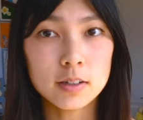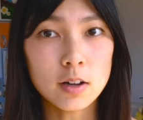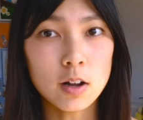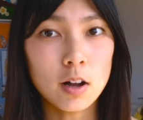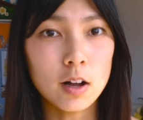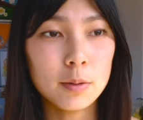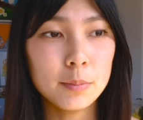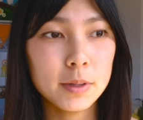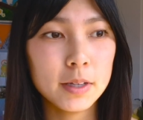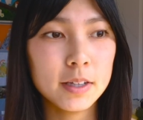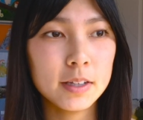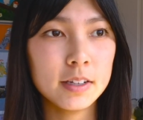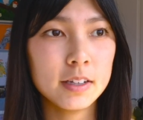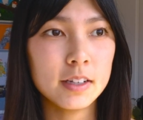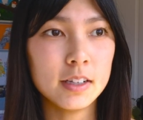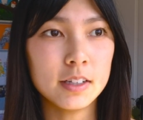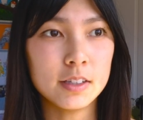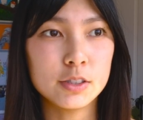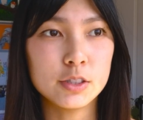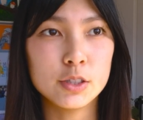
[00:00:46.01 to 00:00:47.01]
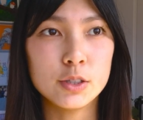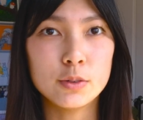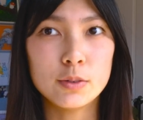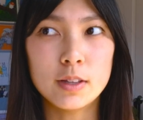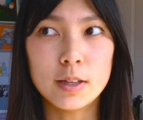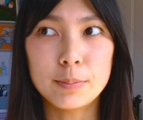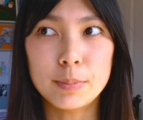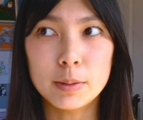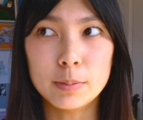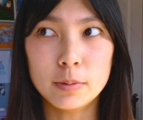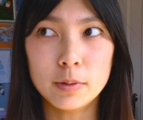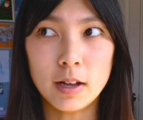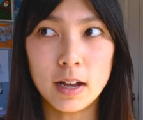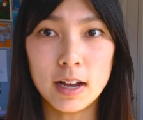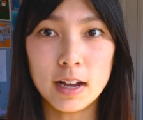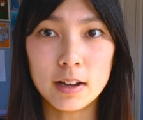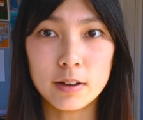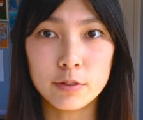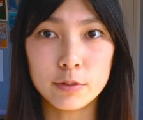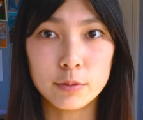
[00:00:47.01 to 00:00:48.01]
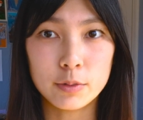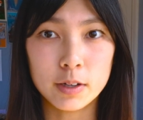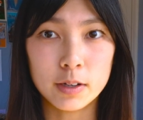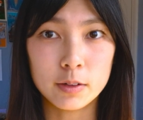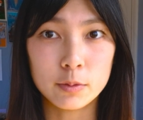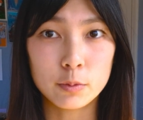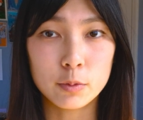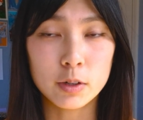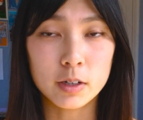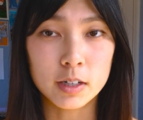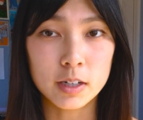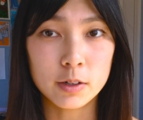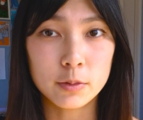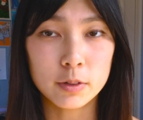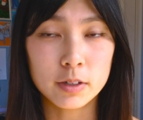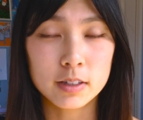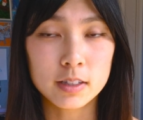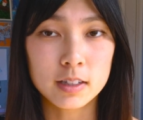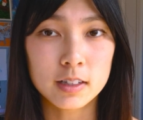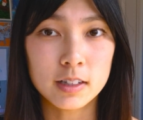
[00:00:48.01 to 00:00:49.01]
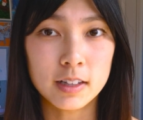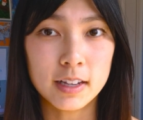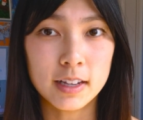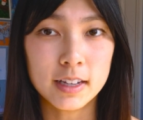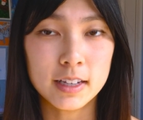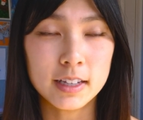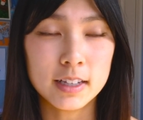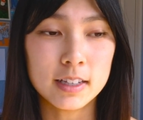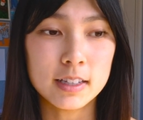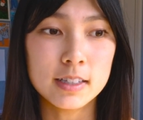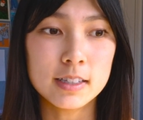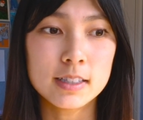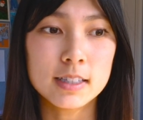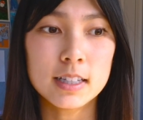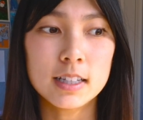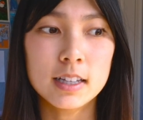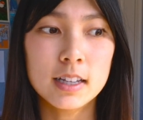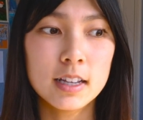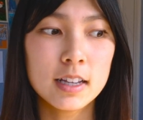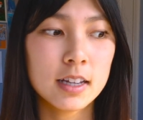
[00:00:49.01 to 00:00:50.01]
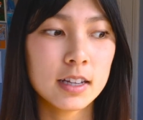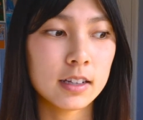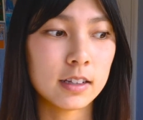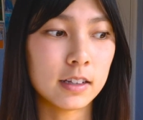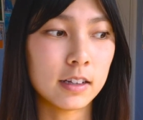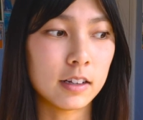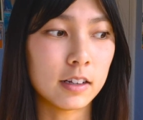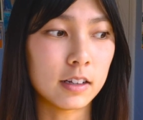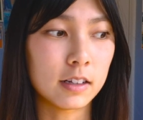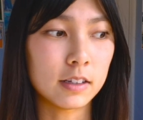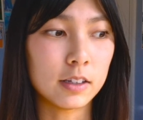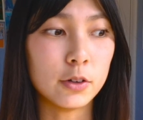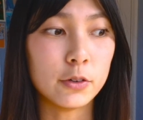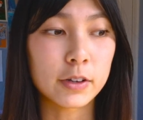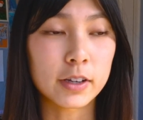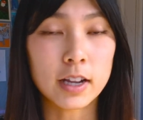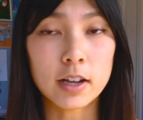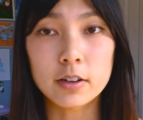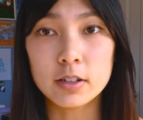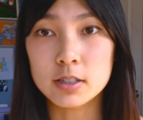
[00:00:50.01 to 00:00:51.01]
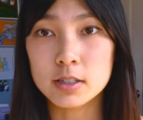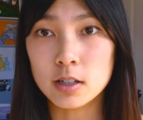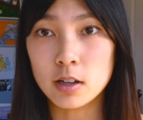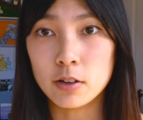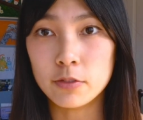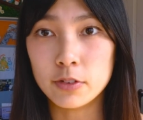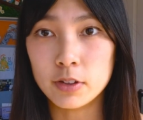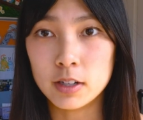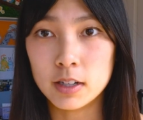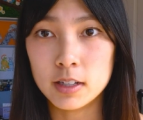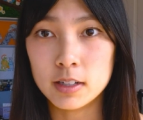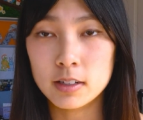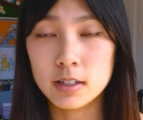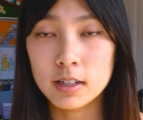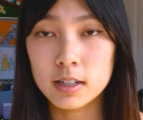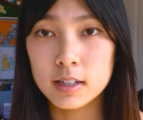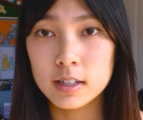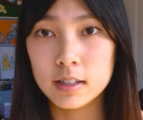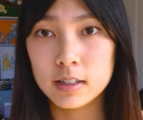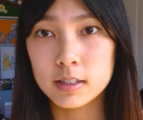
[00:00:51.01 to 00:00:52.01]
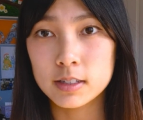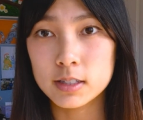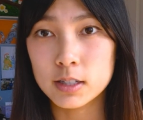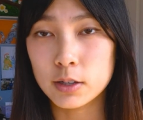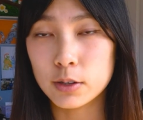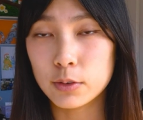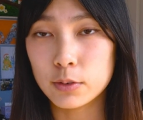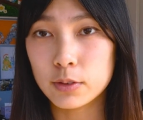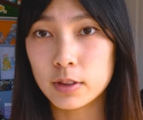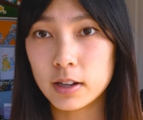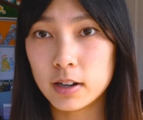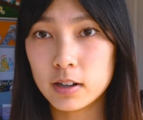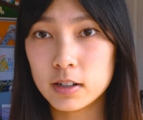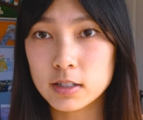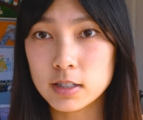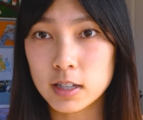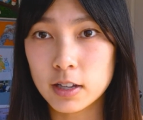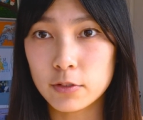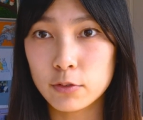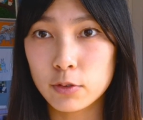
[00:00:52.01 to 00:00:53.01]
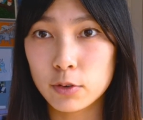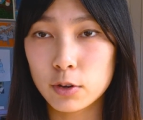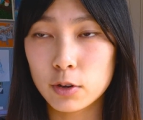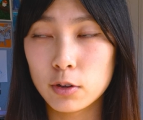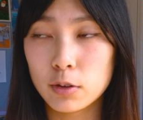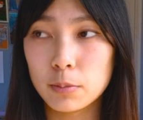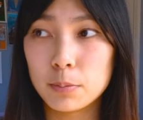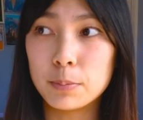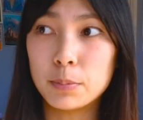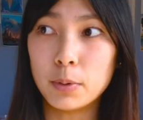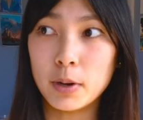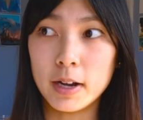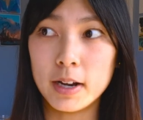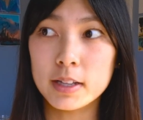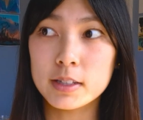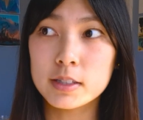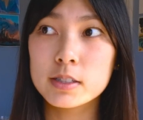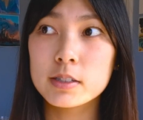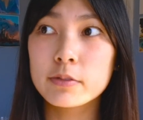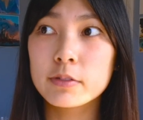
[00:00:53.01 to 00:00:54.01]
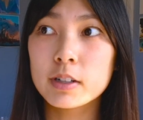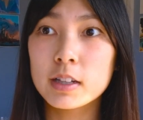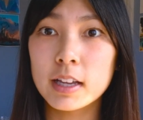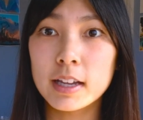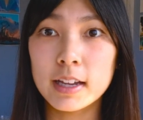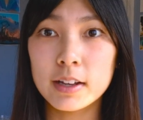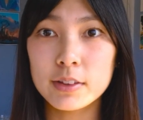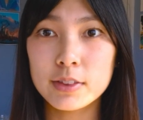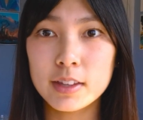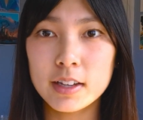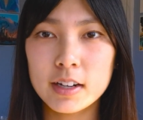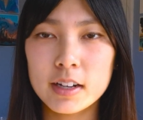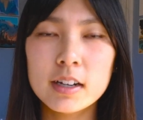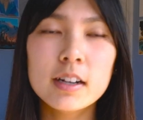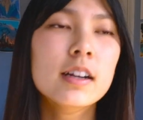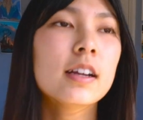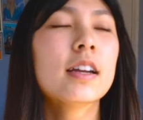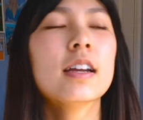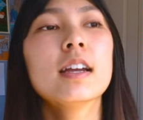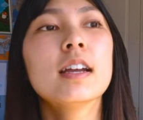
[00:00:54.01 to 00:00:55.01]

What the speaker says: a common issue that people have when working with clay is knowing how to soften it. So there are several brands of clay out there,